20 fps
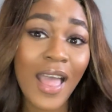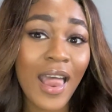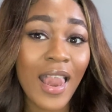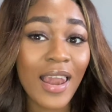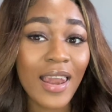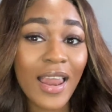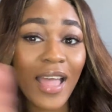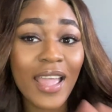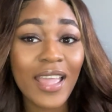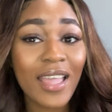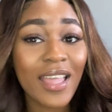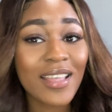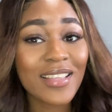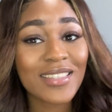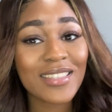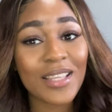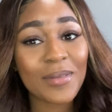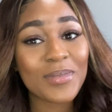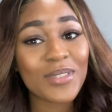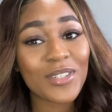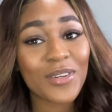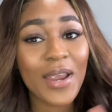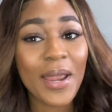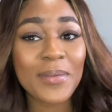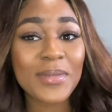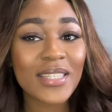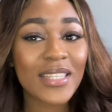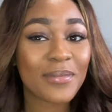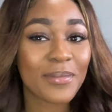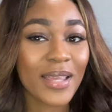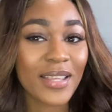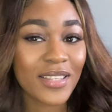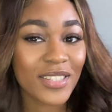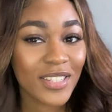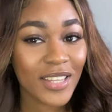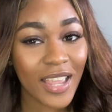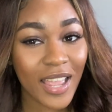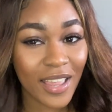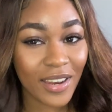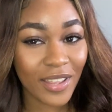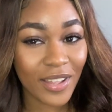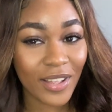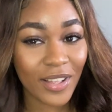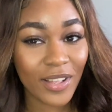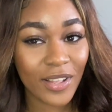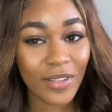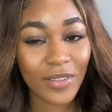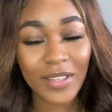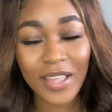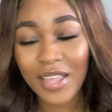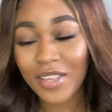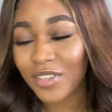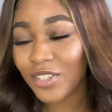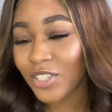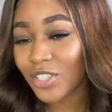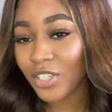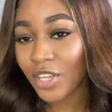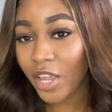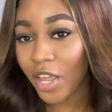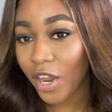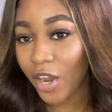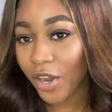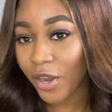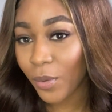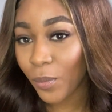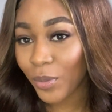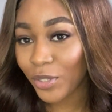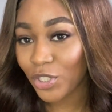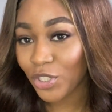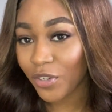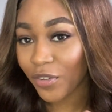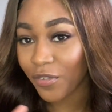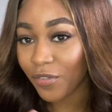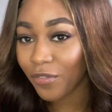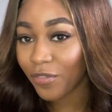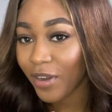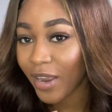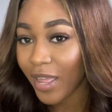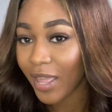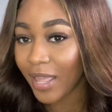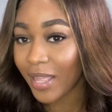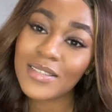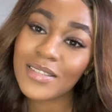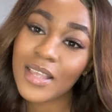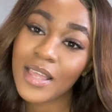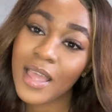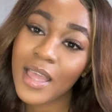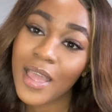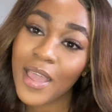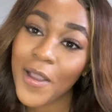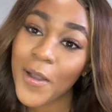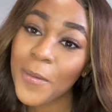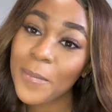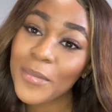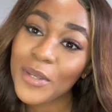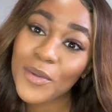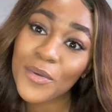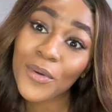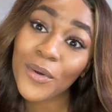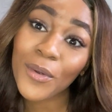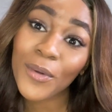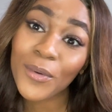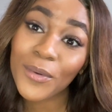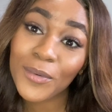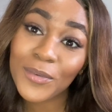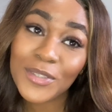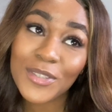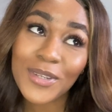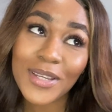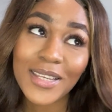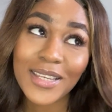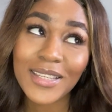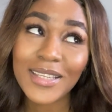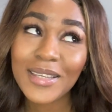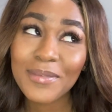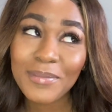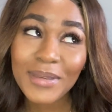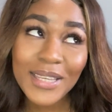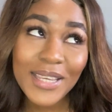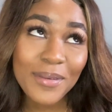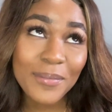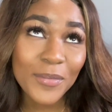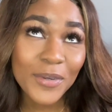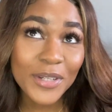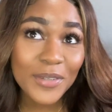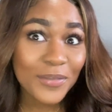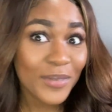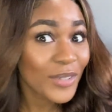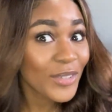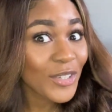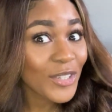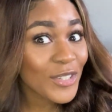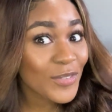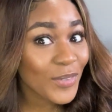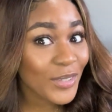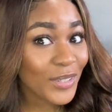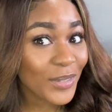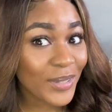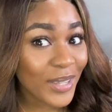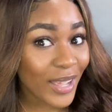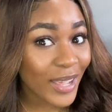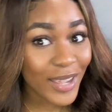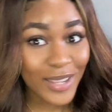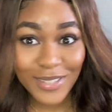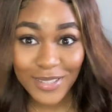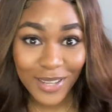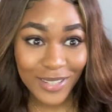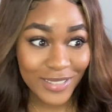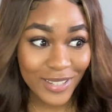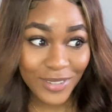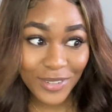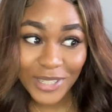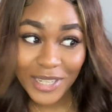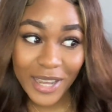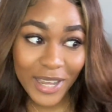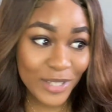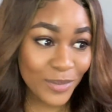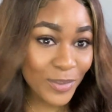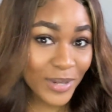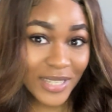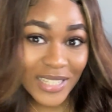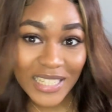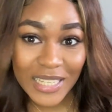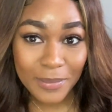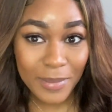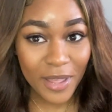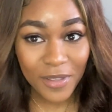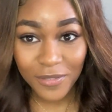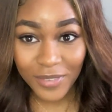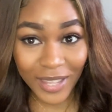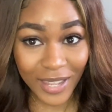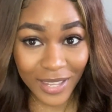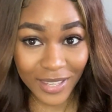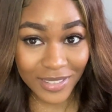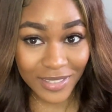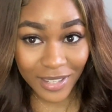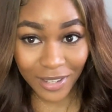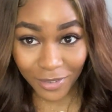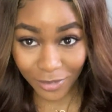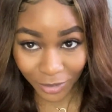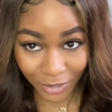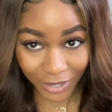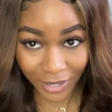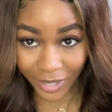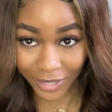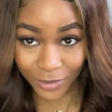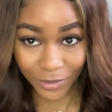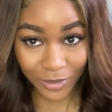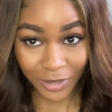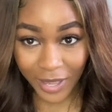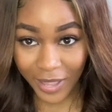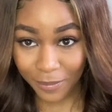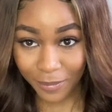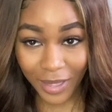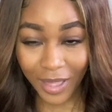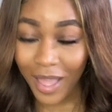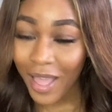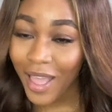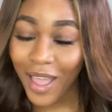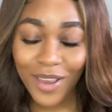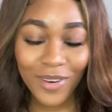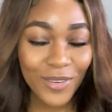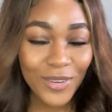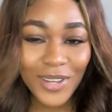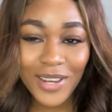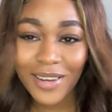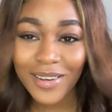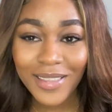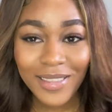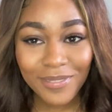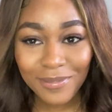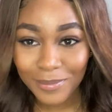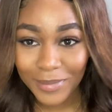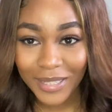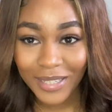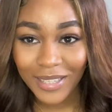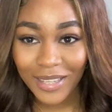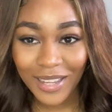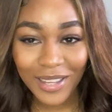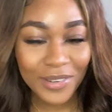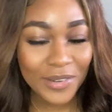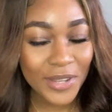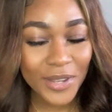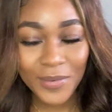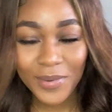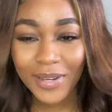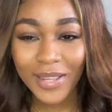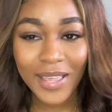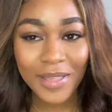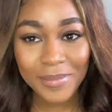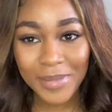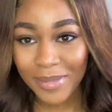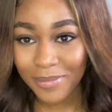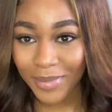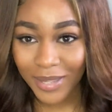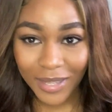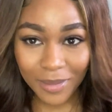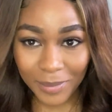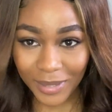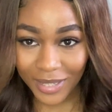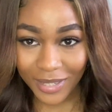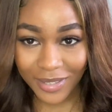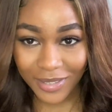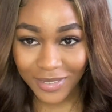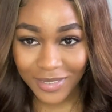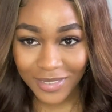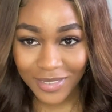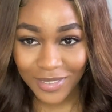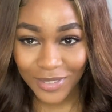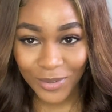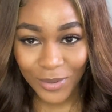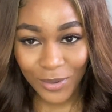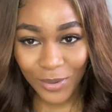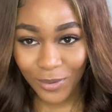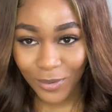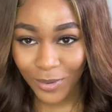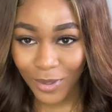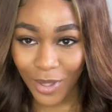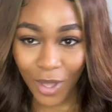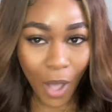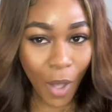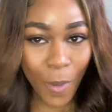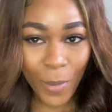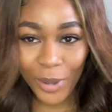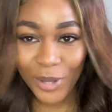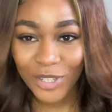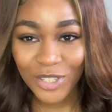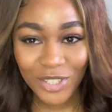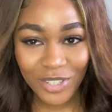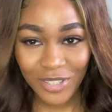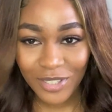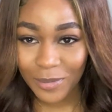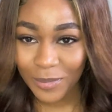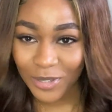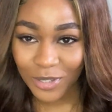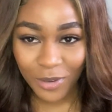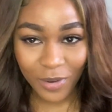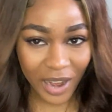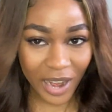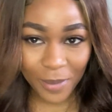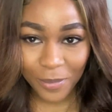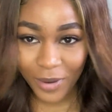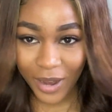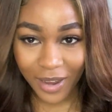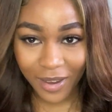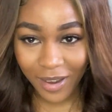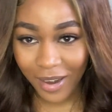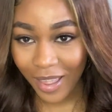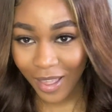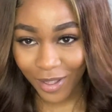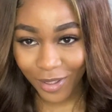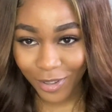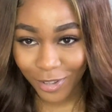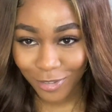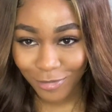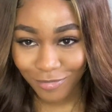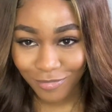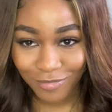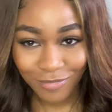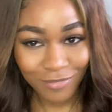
like and subscribe to my channel, and share with your friends. Help me grow so I can keep making more videos for you guys, because I know you guys want to see my face. I know you guys want to have, I know you love me. I know you want to have my baby. So why don't you just subscribe right now?